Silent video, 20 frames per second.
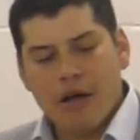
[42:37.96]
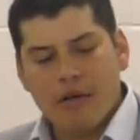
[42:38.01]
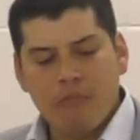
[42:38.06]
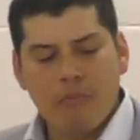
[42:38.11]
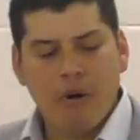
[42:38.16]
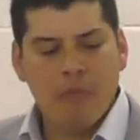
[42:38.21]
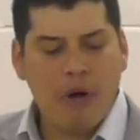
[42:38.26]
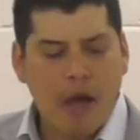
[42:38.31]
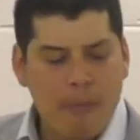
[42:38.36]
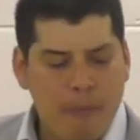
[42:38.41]

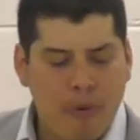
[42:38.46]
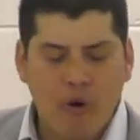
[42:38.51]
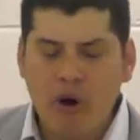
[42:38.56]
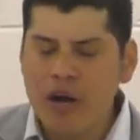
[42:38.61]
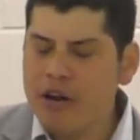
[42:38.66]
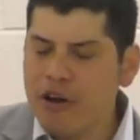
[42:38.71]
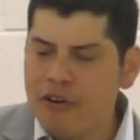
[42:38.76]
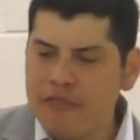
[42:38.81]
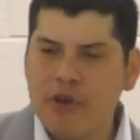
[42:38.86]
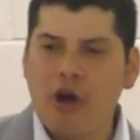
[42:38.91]
my
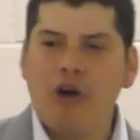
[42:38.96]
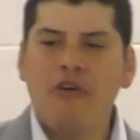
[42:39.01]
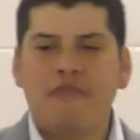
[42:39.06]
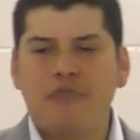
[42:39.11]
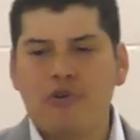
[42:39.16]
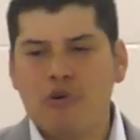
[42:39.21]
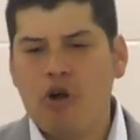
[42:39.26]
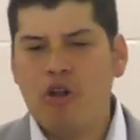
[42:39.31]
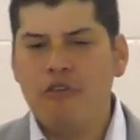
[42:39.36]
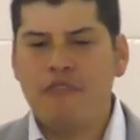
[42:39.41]
point of going
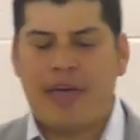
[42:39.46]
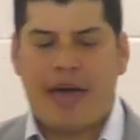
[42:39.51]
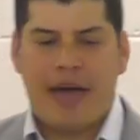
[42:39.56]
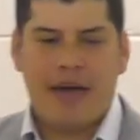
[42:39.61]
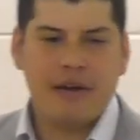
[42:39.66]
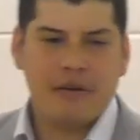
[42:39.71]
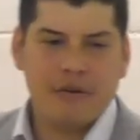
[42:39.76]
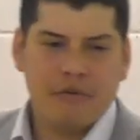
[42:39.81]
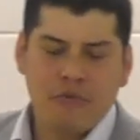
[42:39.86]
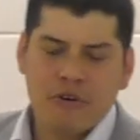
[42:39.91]
through all of
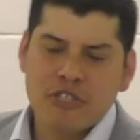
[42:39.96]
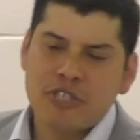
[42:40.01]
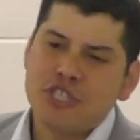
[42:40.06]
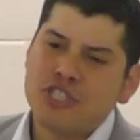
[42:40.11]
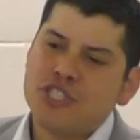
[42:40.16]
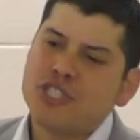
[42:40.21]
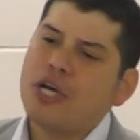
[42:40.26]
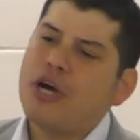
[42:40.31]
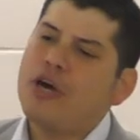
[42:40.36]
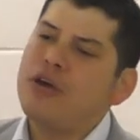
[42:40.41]
that was to
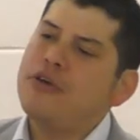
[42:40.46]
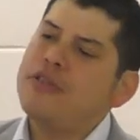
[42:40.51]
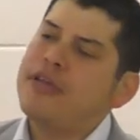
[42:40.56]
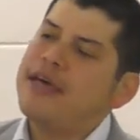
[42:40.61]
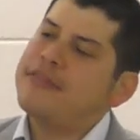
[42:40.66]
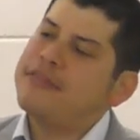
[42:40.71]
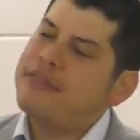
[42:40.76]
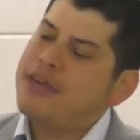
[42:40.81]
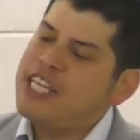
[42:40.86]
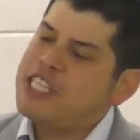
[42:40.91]
show you
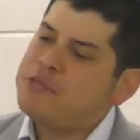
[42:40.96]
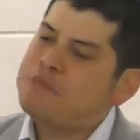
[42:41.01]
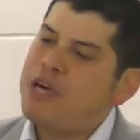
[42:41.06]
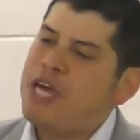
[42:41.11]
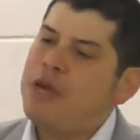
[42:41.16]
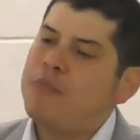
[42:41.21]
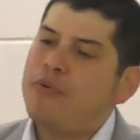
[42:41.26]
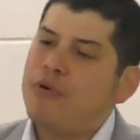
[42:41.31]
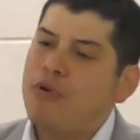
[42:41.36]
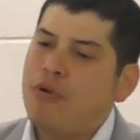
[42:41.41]
that these
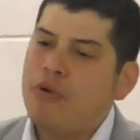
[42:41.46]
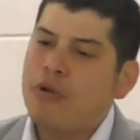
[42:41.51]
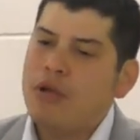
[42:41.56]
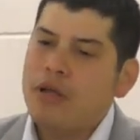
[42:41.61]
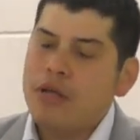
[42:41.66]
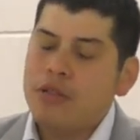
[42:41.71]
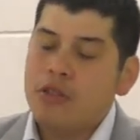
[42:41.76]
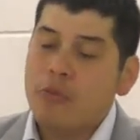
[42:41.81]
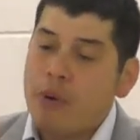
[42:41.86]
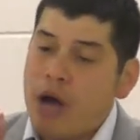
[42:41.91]
people,
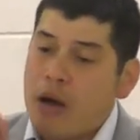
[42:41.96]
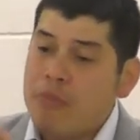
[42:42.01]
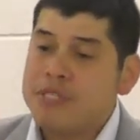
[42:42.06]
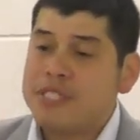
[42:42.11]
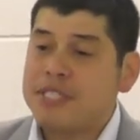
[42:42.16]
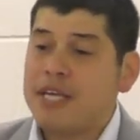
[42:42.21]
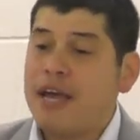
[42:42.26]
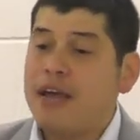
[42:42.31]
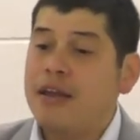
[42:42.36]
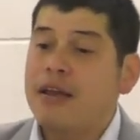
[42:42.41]
the Bible's
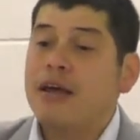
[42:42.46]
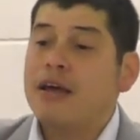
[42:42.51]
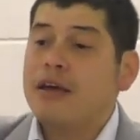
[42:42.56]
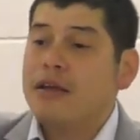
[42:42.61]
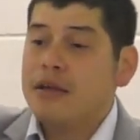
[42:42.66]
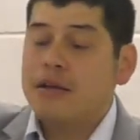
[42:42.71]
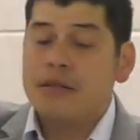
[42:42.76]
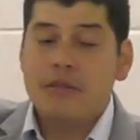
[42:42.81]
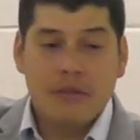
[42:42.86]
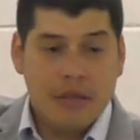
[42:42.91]
saying,
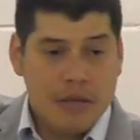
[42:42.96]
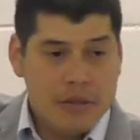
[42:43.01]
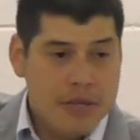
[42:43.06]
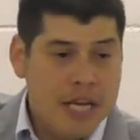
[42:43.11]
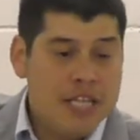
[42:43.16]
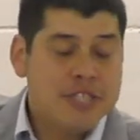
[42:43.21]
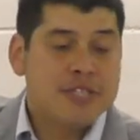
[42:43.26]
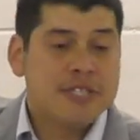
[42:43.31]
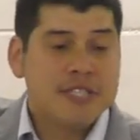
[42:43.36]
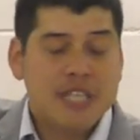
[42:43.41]

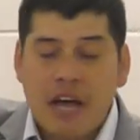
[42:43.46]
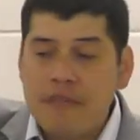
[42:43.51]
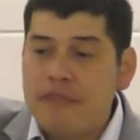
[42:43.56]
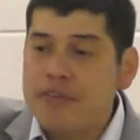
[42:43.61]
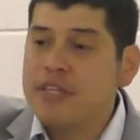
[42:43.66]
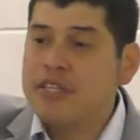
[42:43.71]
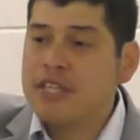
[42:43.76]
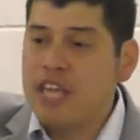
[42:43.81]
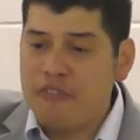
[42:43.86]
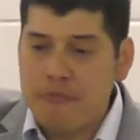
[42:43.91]
need to suffer
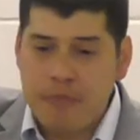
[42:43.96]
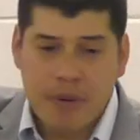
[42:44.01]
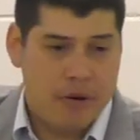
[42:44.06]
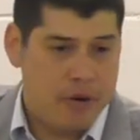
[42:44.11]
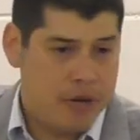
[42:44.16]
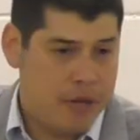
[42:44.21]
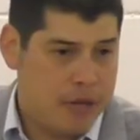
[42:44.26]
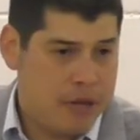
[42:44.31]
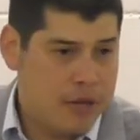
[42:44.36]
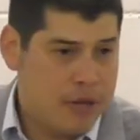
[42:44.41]
the death
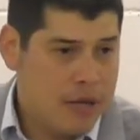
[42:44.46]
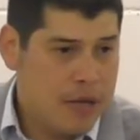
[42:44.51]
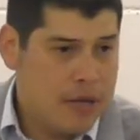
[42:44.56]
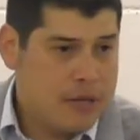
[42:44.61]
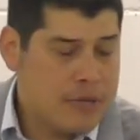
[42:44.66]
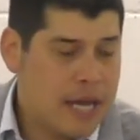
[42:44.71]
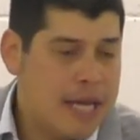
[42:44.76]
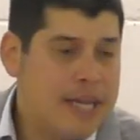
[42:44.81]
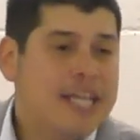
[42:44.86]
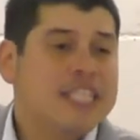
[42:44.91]
penalty.
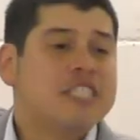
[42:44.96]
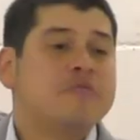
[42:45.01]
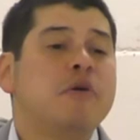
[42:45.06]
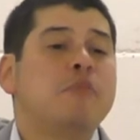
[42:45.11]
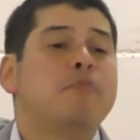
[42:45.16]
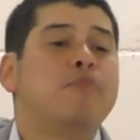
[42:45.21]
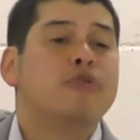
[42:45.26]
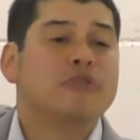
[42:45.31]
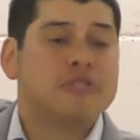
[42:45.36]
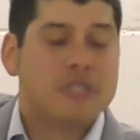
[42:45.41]
They need to be
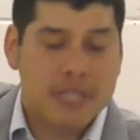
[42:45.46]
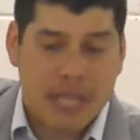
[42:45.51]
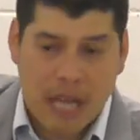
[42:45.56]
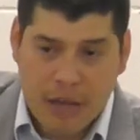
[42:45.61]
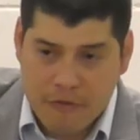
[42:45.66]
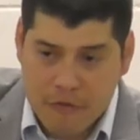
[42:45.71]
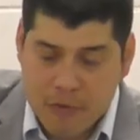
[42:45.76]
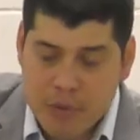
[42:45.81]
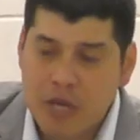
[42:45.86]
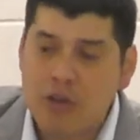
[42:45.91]
put to
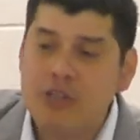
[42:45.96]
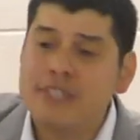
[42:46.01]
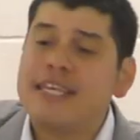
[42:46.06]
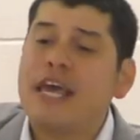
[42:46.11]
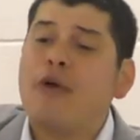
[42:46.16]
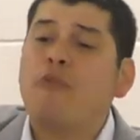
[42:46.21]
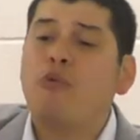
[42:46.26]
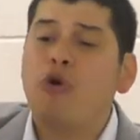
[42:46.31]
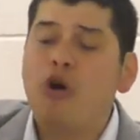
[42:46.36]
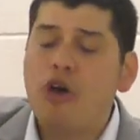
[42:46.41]
death because
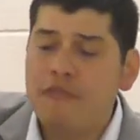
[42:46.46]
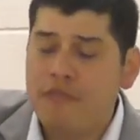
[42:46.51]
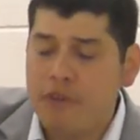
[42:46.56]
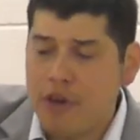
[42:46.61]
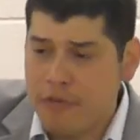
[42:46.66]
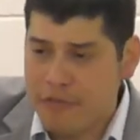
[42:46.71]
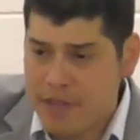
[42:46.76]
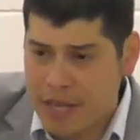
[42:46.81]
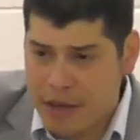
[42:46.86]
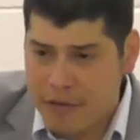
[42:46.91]
they're worthy
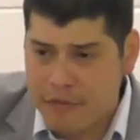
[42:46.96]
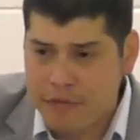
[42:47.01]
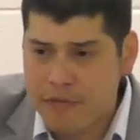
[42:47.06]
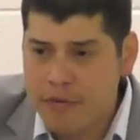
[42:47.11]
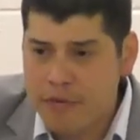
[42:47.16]
of death.